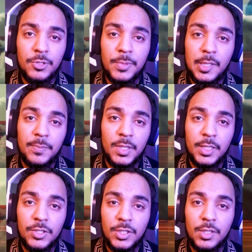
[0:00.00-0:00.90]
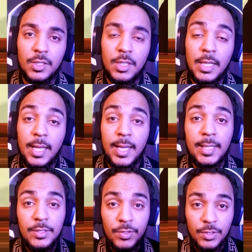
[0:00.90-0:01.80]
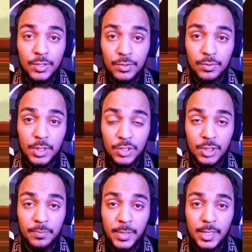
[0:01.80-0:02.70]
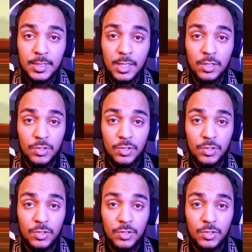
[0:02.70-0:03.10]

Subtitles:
manipulation, and you can do digital painting,